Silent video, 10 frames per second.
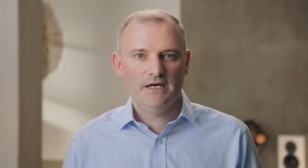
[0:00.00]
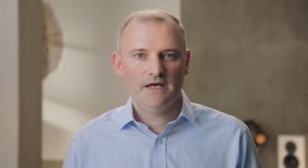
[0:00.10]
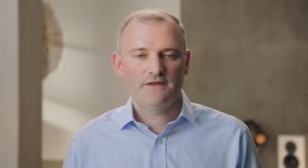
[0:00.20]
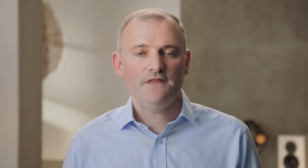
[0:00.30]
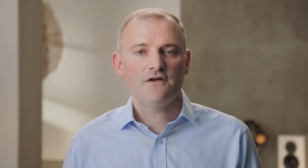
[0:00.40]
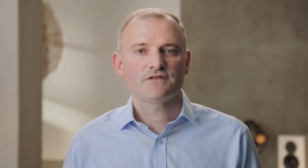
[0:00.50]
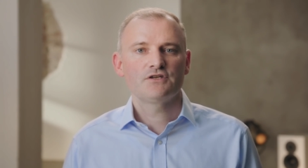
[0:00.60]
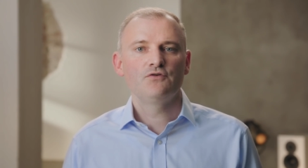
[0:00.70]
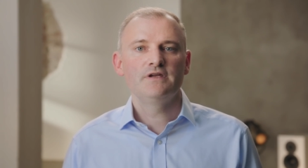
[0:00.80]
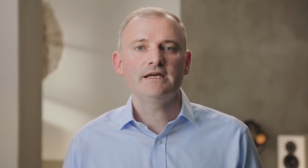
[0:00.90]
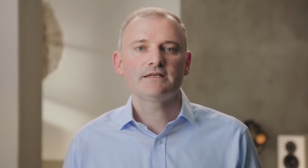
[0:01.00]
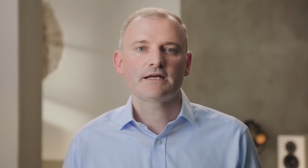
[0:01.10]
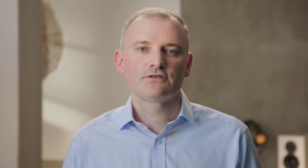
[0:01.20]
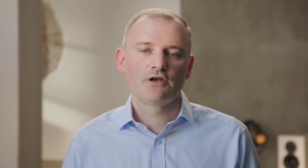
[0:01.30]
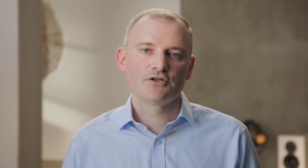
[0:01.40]
And then there's a unique
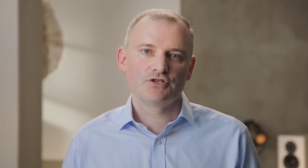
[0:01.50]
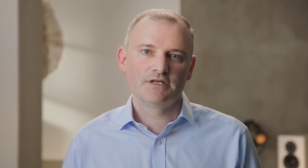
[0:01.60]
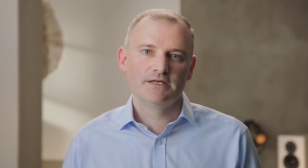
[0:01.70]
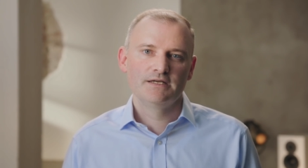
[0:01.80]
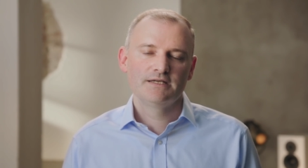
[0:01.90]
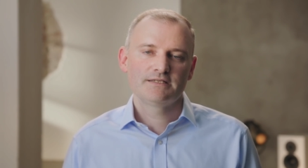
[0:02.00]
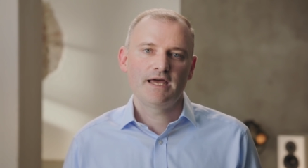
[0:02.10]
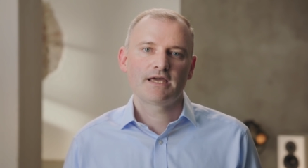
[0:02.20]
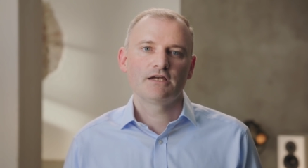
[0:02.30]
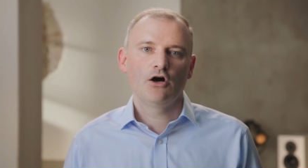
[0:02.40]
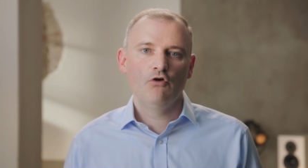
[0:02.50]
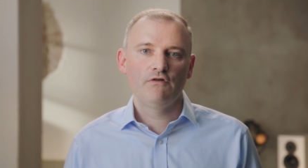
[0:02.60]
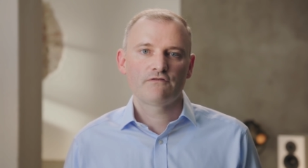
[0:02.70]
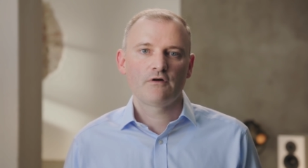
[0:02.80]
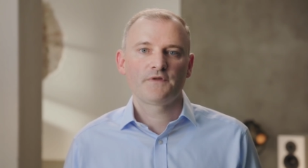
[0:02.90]
technology taken
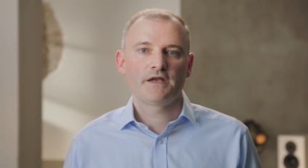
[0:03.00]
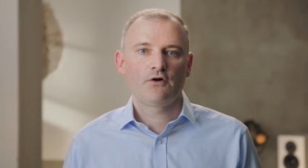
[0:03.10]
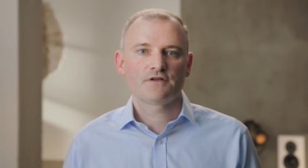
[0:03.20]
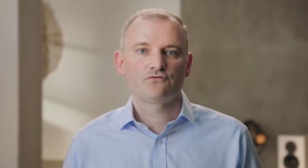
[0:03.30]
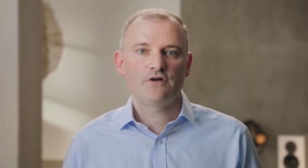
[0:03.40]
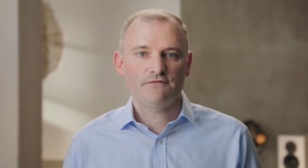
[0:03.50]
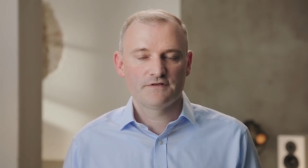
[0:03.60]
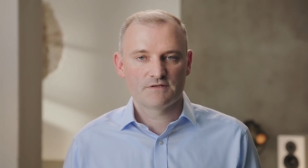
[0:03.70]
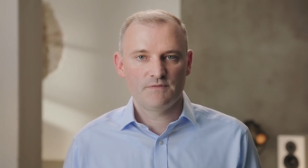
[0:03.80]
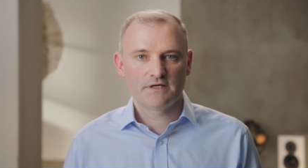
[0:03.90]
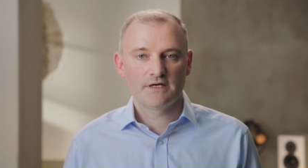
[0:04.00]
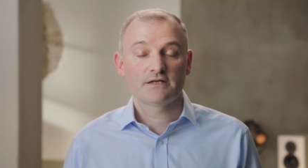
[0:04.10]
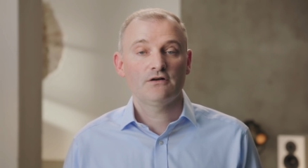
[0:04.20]
over from Dynaudio's reference speaker